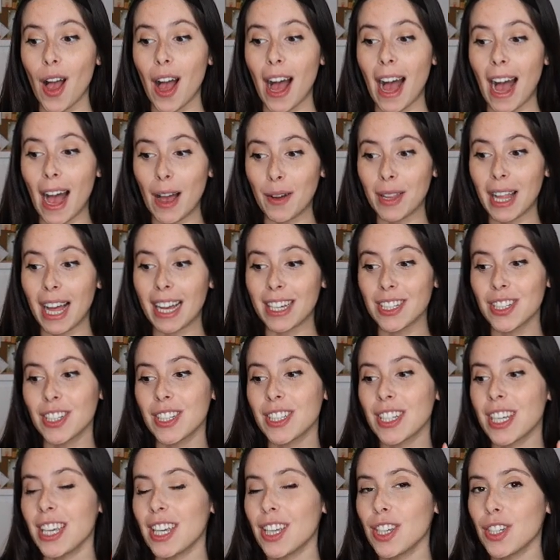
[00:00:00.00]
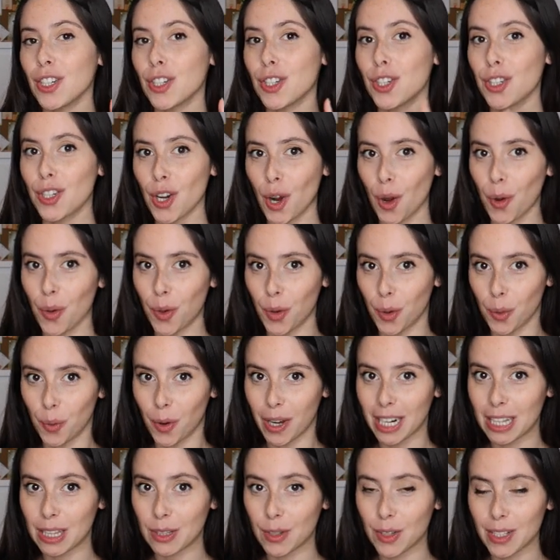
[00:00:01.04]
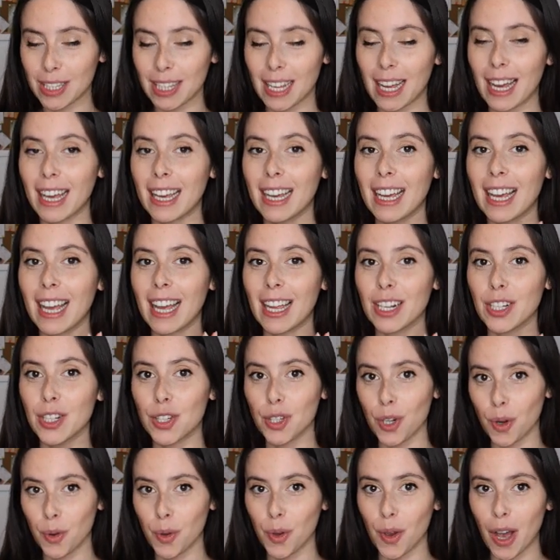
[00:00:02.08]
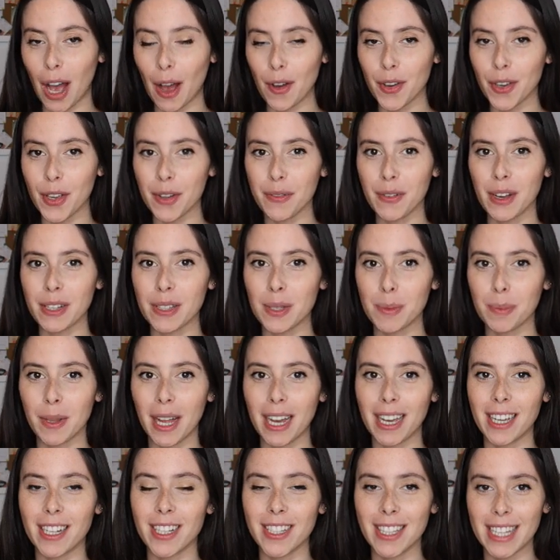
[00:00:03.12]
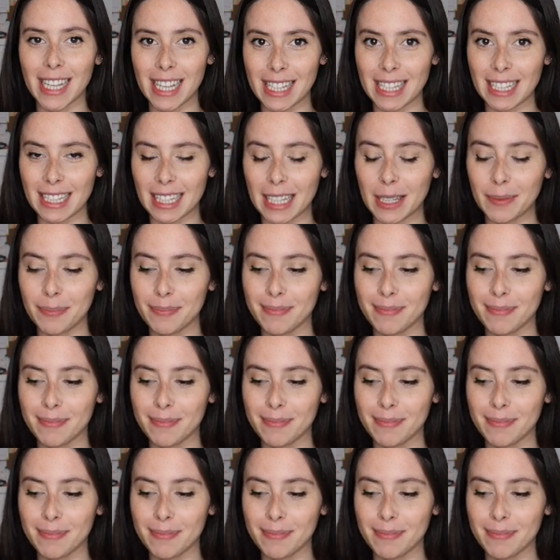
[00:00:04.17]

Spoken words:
I will actually show you what it looks like and show you how you can find suppliers easily.